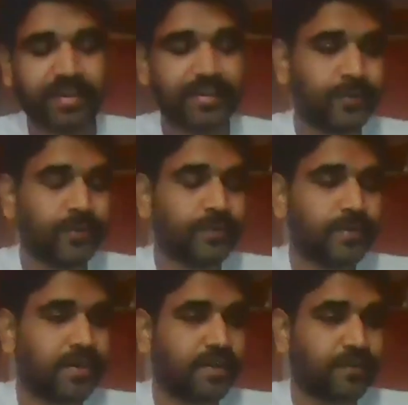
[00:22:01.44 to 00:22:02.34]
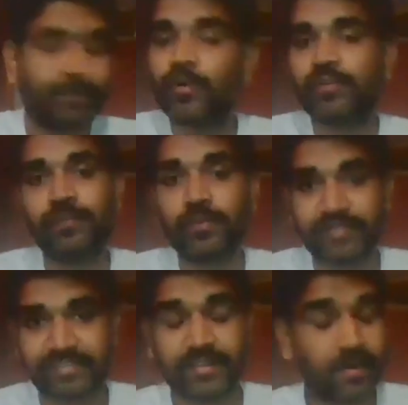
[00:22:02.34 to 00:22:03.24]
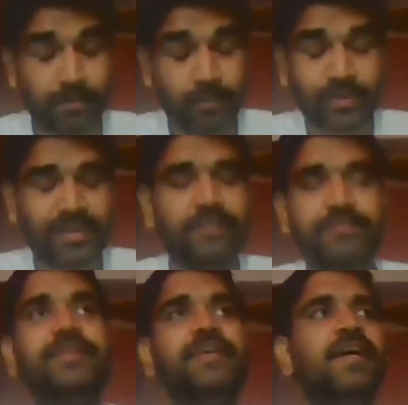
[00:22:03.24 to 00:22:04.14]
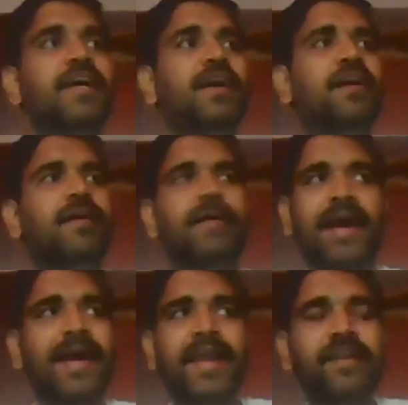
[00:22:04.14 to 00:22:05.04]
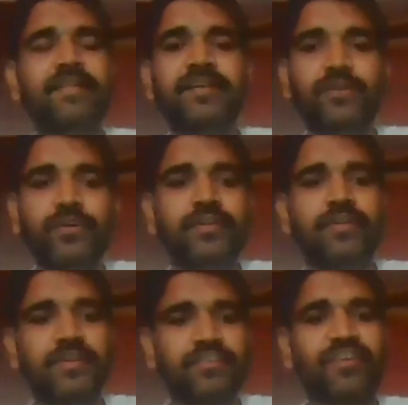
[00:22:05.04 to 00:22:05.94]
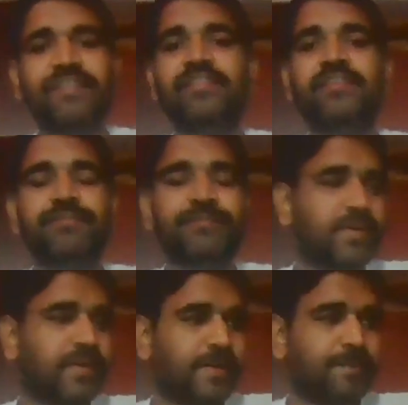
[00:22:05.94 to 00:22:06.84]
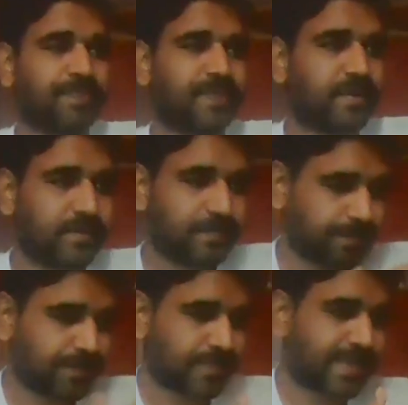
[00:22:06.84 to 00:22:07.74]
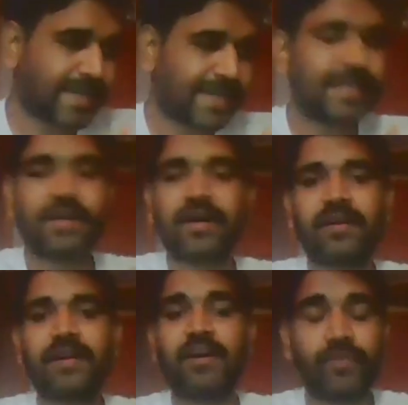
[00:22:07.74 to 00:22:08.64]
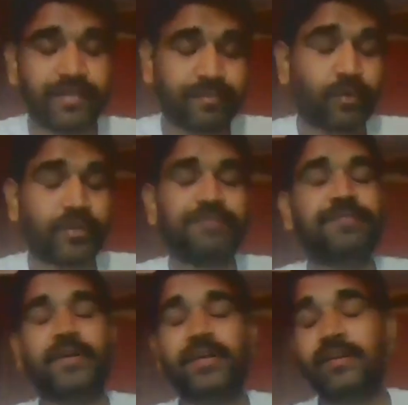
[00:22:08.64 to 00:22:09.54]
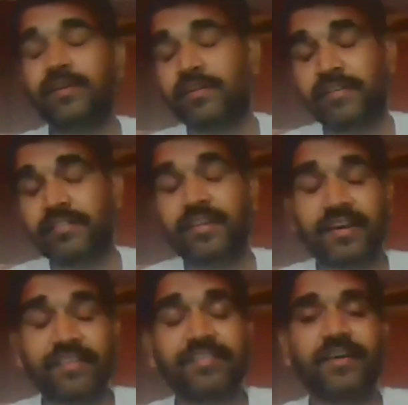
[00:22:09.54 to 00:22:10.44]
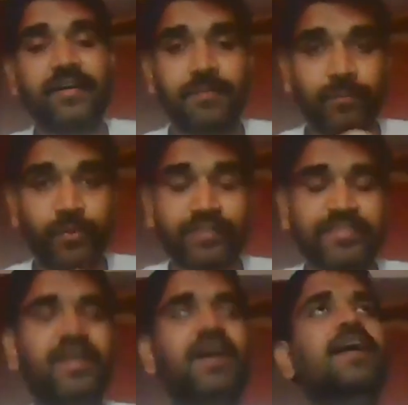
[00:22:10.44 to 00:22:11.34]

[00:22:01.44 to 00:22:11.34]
uh, you know, uh, sports books uh, book lover. I had the good chance of getting uh, Ganguly, Saurabh, Da's uh, book,